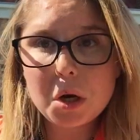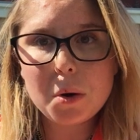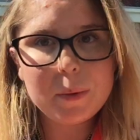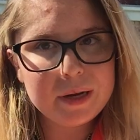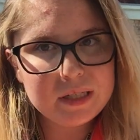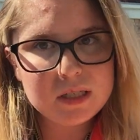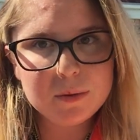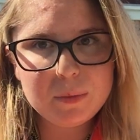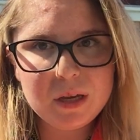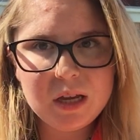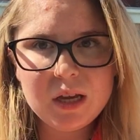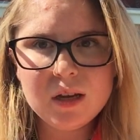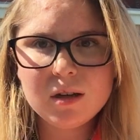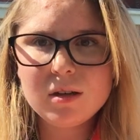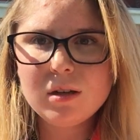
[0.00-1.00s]
going to
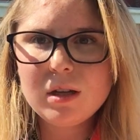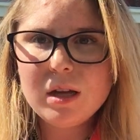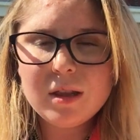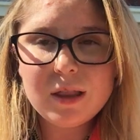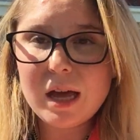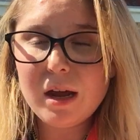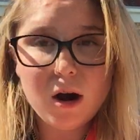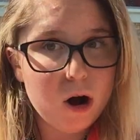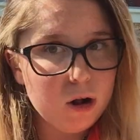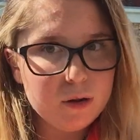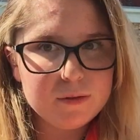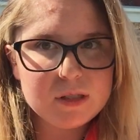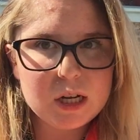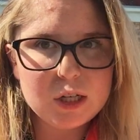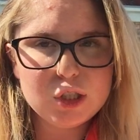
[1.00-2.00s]
be, that
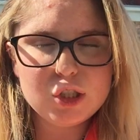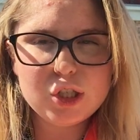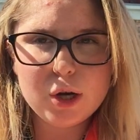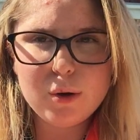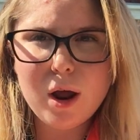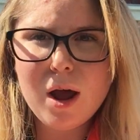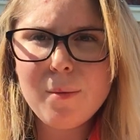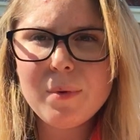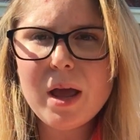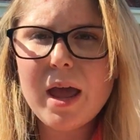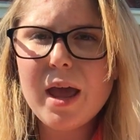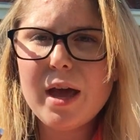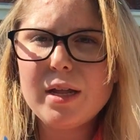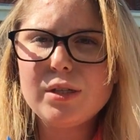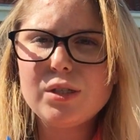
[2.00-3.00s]
all of a sudden showed up.
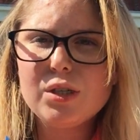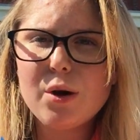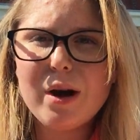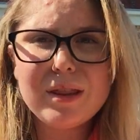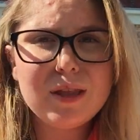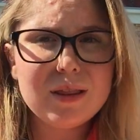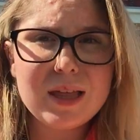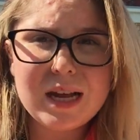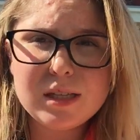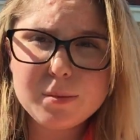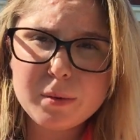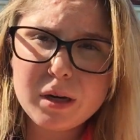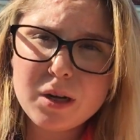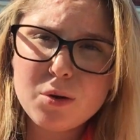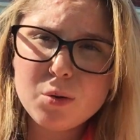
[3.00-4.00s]
And so I think that's
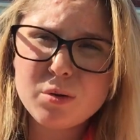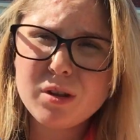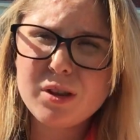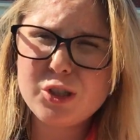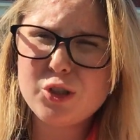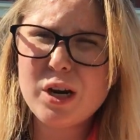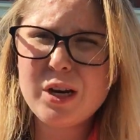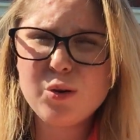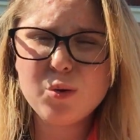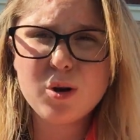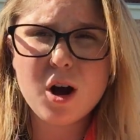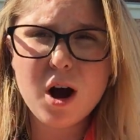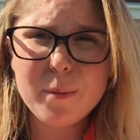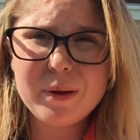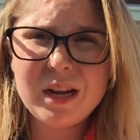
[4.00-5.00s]
pretty cool that they're trying to
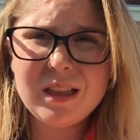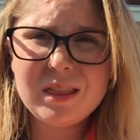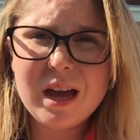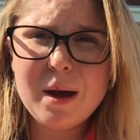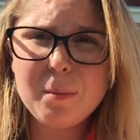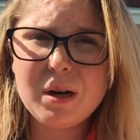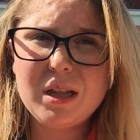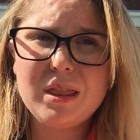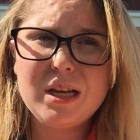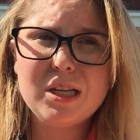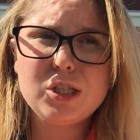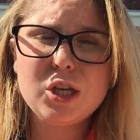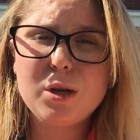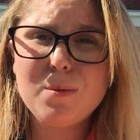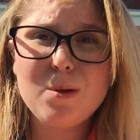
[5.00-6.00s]
accommodate that, but I
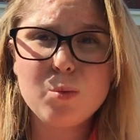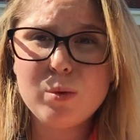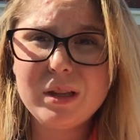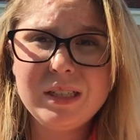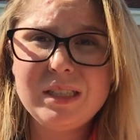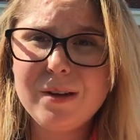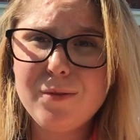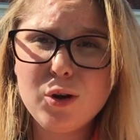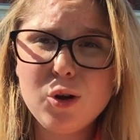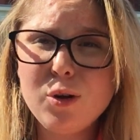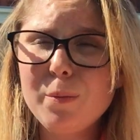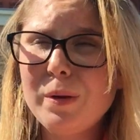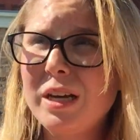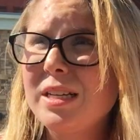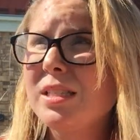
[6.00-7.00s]
think it's going to be really
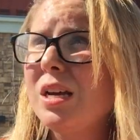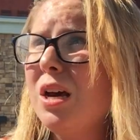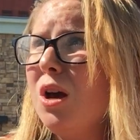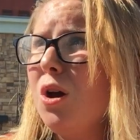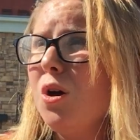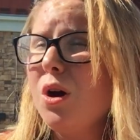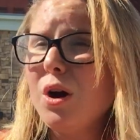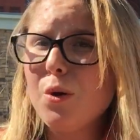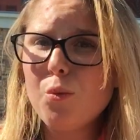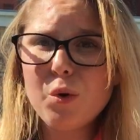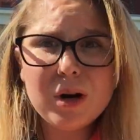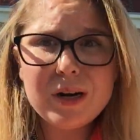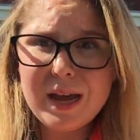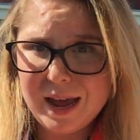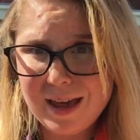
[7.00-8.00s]
difficult because
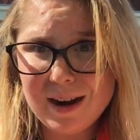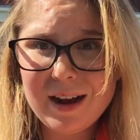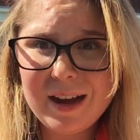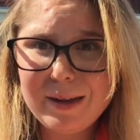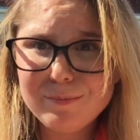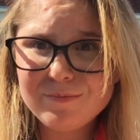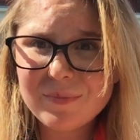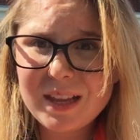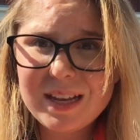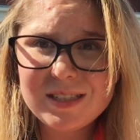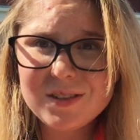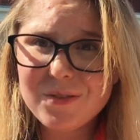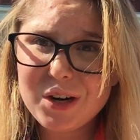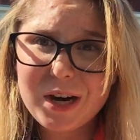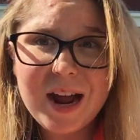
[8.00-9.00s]
we're in Anaheim.
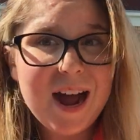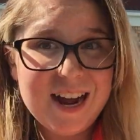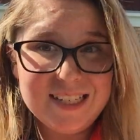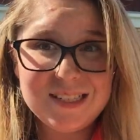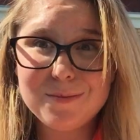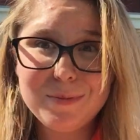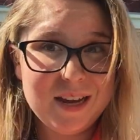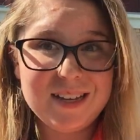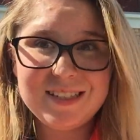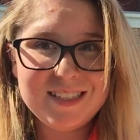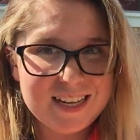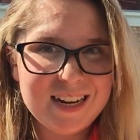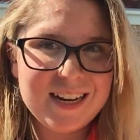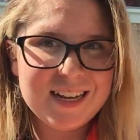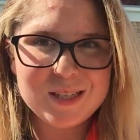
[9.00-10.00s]
It's a very high demand
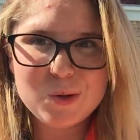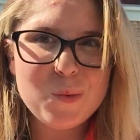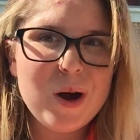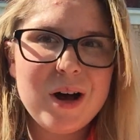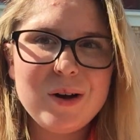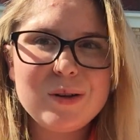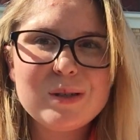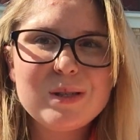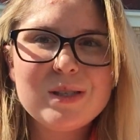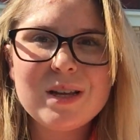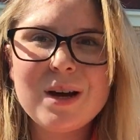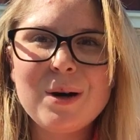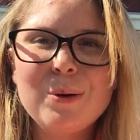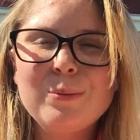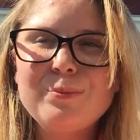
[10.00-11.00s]
city as well,
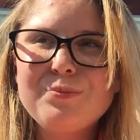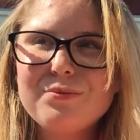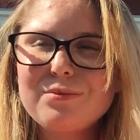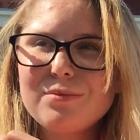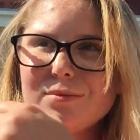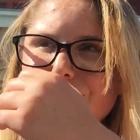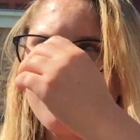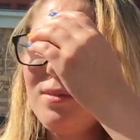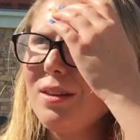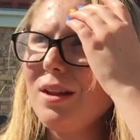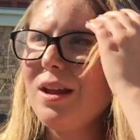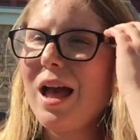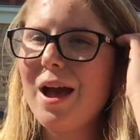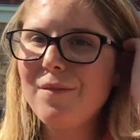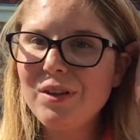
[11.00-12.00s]
so
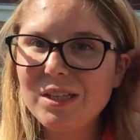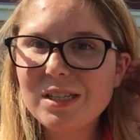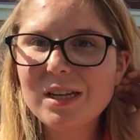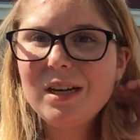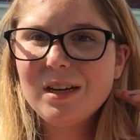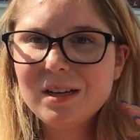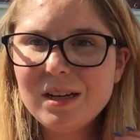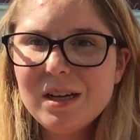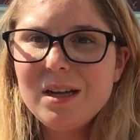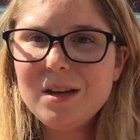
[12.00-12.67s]
having to